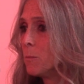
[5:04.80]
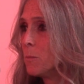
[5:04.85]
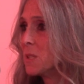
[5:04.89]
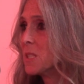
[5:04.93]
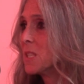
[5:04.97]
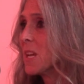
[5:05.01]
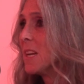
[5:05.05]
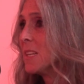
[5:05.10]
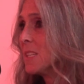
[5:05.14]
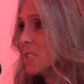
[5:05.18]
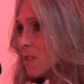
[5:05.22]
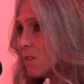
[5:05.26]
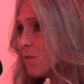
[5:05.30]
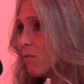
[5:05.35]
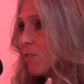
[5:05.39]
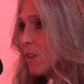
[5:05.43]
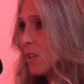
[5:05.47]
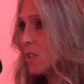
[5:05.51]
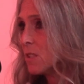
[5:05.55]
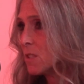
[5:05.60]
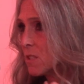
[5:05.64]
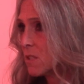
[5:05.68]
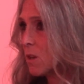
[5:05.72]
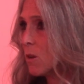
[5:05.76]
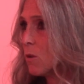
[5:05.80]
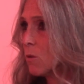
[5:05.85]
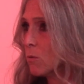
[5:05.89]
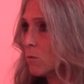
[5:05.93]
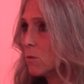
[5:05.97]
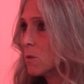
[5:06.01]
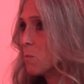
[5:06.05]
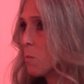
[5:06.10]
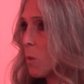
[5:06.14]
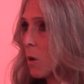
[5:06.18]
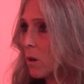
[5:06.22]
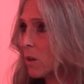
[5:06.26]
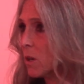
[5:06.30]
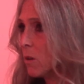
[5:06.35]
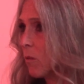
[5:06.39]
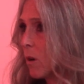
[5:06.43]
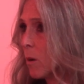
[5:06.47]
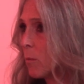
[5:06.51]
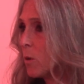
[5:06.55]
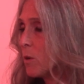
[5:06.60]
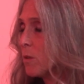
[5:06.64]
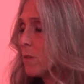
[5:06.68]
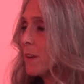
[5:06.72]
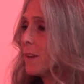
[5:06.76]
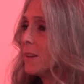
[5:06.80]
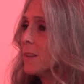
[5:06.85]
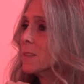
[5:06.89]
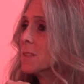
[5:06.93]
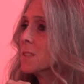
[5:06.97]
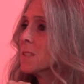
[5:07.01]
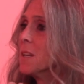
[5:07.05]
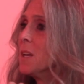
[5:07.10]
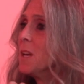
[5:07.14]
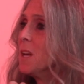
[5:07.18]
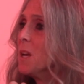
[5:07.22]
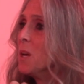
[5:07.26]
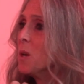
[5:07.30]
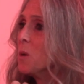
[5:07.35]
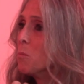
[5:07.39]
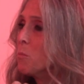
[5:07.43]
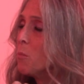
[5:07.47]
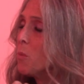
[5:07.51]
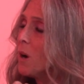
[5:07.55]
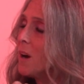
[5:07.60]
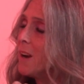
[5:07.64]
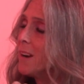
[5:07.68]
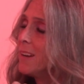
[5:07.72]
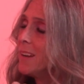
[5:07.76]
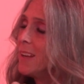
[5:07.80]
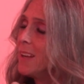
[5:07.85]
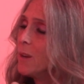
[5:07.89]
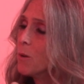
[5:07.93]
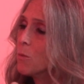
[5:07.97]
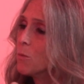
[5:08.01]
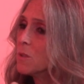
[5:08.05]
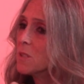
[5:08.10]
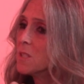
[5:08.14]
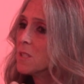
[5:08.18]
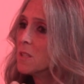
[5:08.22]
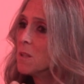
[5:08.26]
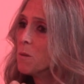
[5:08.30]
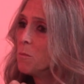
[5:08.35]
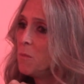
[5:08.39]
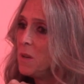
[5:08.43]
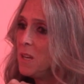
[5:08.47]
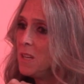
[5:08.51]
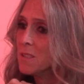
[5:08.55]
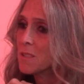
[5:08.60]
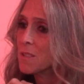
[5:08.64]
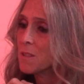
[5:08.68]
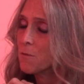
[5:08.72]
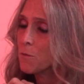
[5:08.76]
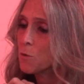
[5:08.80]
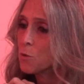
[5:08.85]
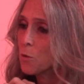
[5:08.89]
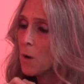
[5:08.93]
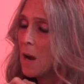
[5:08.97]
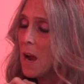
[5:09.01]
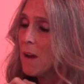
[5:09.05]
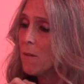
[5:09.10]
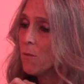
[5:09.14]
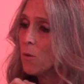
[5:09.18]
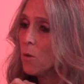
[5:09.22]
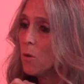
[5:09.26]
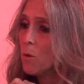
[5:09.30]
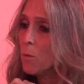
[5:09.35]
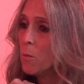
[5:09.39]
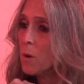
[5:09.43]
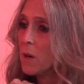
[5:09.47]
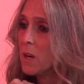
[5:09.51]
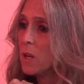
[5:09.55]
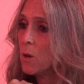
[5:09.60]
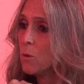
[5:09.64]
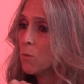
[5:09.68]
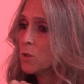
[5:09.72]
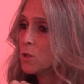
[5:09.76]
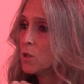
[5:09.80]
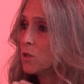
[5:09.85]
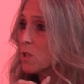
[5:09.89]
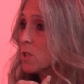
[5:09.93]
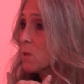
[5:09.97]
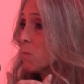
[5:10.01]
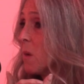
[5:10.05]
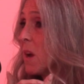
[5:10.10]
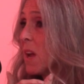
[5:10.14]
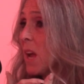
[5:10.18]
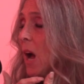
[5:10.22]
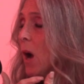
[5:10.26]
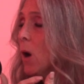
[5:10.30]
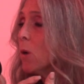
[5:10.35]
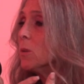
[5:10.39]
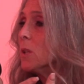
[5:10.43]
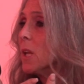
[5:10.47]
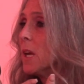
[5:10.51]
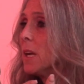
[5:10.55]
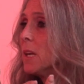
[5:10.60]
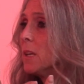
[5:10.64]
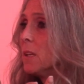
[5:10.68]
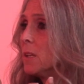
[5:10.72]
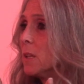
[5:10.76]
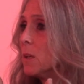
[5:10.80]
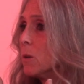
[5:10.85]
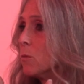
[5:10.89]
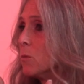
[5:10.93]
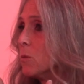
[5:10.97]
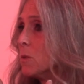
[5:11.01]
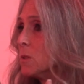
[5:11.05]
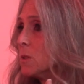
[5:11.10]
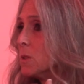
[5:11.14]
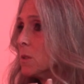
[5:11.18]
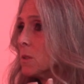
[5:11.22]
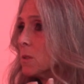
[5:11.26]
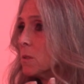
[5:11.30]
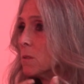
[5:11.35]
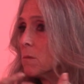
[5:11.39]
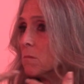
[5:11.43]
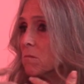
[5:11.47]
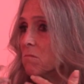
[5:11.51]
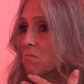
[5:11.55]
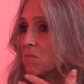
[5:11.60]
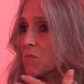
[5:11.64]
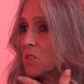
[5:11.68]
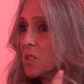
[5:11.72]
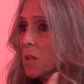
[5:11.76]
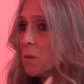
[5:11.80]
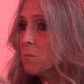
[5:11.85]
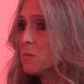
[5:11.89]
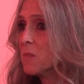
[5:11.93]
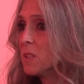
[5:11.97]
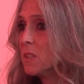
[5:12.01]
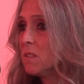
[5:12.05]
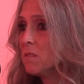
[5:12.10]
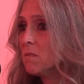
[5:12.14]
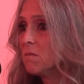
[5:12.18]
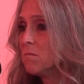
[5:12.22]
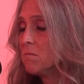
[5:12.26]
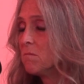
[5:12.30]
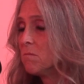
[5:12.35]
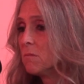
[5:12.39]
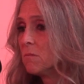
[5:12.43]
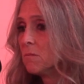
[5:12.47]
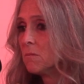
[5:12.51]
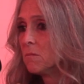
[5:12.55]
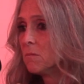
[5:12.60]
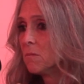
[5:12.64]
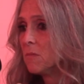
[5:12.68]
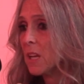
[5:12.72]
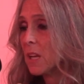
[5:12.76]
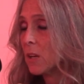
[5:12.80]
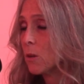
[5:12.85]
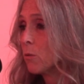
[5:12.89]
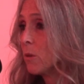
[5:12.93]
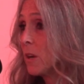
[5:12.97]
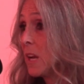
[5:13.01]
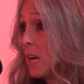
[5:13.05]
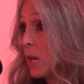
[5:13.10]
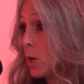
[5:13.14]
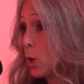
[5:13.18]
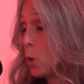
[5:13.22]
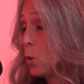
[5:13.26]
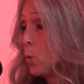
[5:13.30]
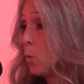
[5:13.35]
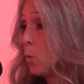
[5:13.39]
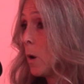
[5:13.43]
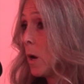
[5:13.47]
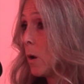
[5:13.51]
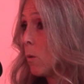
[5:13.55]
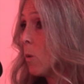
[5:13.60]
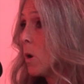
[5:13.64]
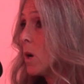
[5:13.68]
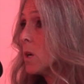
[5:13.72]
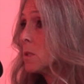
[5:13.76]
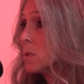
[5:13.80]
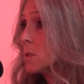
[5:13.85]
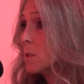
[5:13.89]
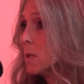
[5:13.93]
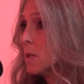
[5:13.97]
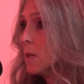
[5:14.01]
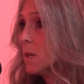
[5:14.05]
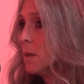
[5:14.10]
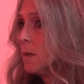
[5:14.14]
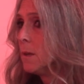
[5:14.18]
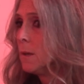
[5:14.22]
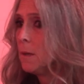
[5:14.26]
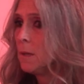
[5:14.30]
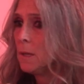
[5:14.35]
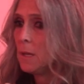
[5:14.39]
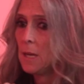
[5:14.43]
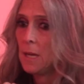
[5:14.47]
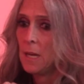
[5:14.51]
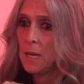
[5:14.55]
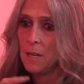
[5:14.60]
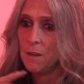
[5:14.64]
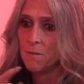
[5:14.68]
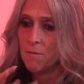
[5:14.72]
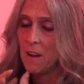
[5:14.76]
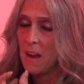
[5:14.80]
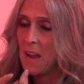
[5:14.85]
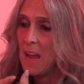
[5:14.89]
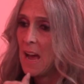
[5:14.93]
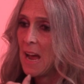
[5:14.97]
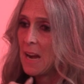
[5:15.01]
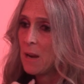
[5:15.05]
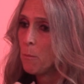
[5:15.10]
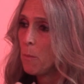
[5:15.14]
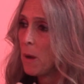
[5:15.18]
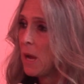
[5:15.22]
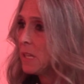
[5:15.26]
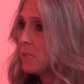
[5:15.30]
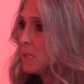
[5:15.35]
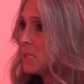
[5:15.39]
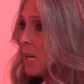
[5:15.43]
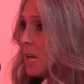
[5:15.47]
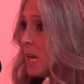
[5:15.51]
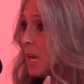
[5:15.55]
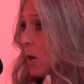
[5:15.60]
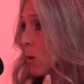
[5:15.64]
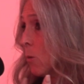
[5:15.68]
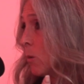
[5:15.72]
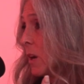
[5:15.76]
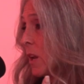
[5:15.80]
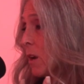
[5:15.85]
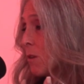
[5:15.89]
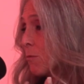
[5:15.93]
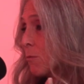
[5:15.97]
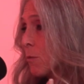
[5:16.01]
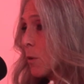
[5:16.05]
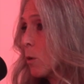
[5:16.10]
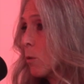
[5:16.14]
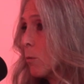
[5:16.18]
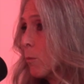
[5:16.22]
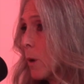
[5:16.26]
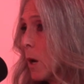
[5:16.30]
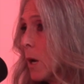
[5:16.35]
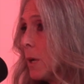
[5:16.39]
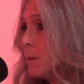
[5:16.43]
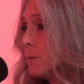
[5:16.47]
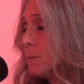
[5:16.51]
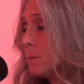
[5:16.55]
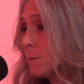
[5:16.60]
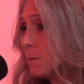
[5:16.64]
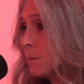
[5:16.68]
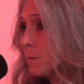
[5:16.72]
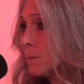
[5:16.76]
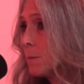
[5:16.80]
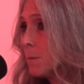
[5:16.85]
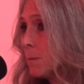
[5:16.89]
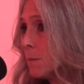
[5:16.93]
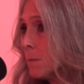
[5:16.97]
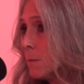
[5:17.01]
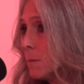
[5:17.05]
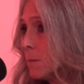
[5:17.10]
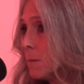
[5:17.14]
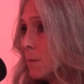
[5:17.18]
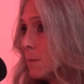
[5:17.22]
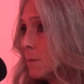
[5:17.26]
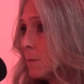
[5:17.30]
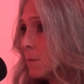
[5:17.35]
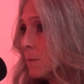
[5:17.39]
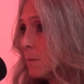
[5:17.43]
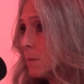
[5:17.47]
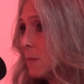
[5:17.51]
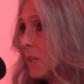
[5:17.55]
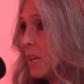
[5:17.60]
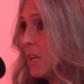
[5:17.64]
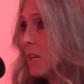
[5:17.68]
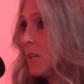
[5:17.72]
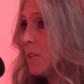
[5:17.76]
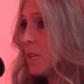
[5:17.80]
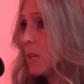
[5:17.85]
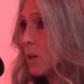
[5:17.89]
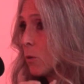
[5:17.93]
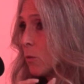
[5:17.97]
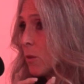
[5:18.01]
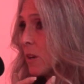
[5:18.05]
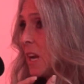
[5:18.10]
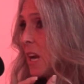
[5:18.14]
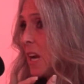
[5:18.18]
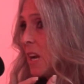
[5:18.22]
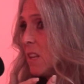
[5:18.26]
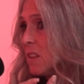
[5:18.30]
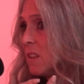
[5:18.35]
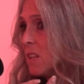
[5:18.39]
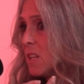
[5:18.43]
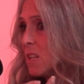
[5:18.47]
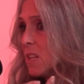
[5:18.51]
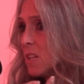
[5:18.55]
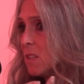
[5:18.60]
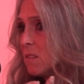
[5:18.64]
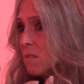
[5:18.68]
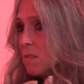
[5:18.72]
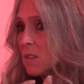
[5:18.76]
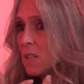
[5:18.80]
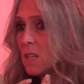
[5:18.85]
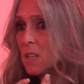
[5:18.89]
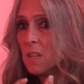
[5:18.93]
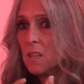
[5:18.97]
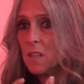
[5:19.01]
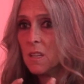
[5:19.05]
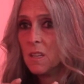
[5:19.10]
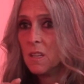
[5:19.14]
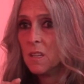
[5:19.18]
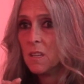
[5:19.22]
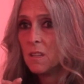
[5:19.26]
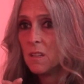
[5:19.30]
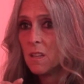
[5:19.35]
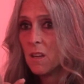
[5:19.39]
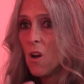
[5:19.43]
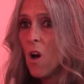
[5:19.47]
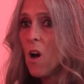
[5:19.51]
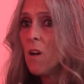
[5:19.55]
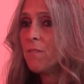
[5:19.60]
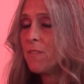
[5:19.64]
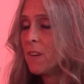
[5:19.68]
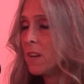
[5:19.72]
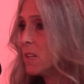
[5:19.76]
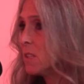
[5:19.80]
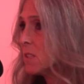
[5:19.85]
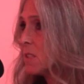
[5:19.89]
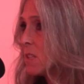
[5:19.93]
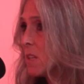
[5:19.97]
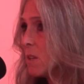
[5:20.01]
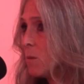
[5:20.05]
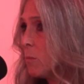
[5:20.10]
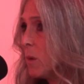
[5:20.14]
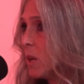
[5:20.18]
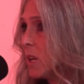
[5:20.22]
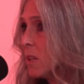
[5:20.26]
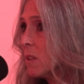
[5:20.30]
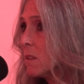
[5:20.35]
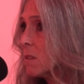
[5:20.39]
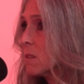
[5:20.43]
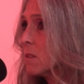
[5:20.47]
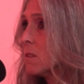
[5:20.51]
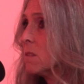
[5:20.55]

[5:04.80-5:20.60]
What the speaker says: besides the Flintstones, Barney Rubble things. But it was the means of travel, but it was just my outlet. It was something that created who I was. And if I had a bad day, I went out for a run. And it created the confidence in me.